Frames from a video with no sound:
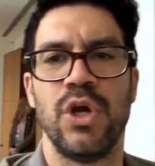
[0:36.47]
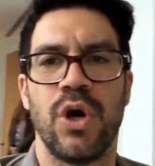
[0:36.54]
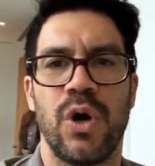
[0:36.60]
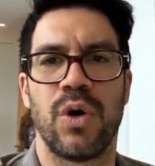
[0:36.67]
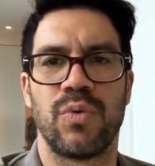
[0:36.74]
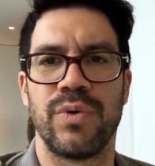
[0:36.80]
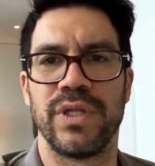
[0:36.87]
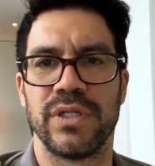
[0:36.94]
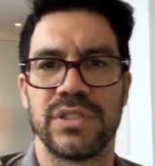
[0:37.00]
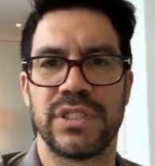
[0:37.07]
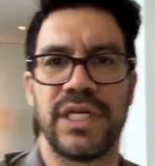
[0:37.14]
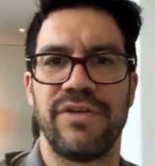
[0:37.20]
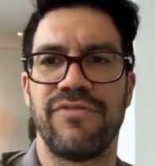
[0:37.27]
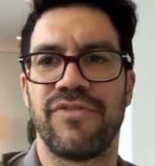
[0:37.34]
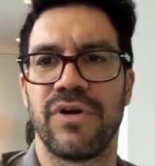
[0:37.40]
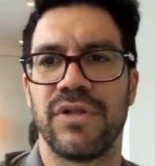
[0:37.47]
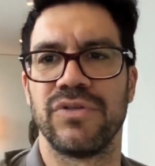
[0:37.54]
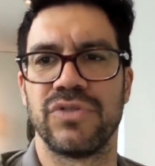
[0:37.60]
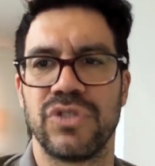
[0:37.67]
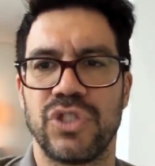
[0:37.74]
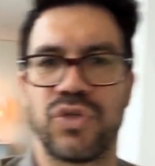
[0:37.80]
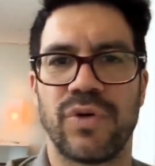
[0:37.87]
All real estate
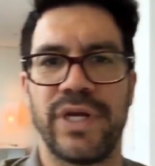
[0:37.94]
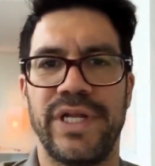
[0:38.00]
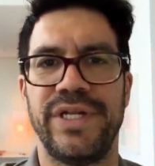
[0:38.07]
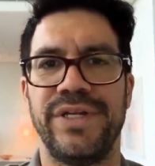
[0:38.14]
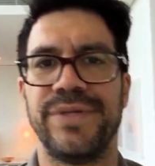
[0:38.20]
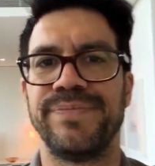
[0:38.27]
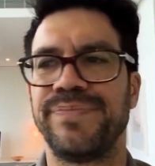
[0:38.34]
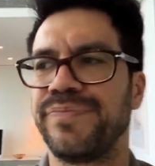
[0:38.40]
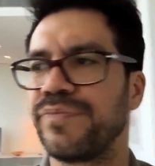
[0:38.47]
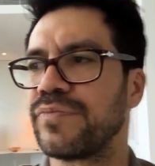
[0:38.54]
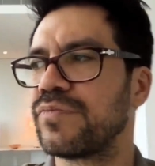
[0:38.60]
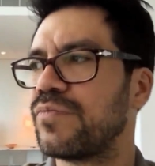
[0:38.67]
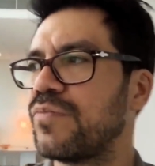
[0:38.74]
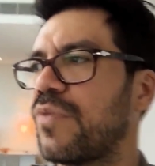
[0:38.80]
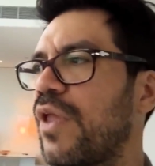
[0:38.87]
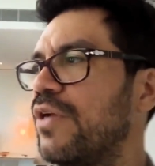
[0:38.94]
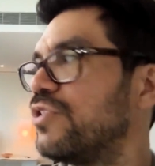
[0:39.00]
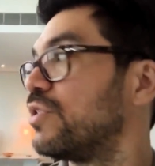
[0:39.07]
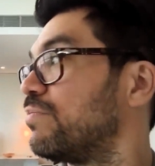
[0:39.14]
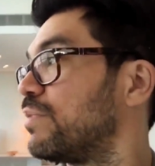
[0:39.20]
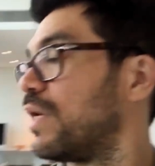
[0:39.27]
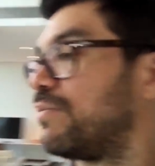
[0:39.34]
follows a trend,
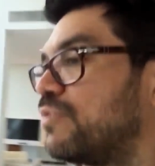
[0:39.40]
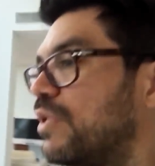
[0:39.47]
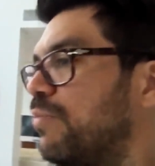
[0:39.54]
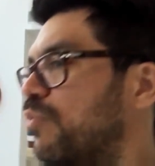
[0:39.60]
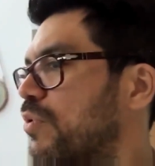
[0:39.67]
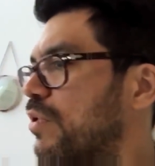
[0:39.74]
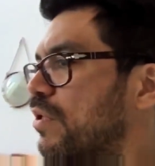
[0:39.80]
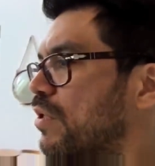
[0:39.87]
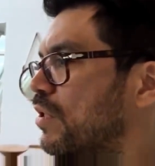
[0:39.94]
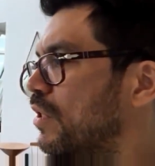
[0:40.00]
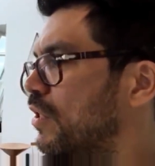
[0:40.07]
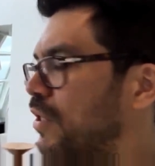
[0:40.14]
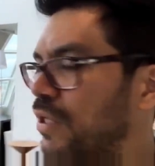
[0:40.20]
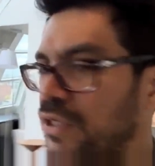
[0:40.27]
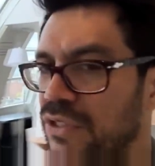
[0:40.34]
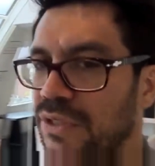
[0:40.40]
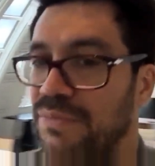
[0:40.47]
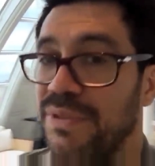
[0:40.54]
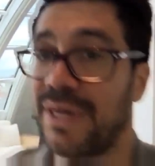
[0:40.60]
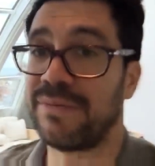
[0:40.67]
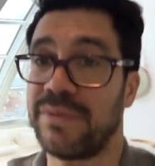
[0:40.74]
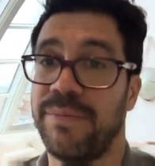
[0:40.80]
sometimes upward,
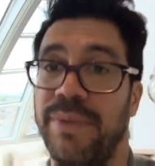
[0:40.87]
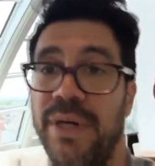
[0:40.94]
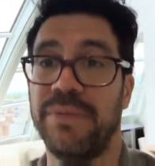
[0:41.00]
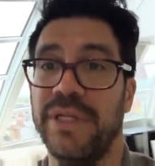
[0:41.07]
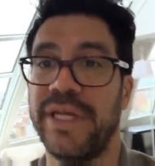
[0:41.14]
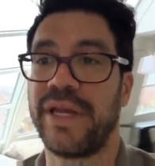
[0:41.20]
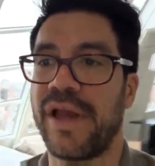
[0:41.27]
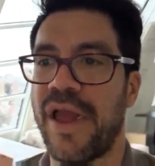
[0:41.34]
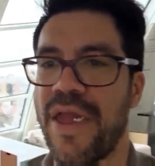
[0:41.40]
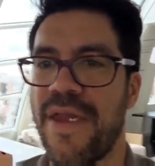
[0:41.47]
sometimes bubbling.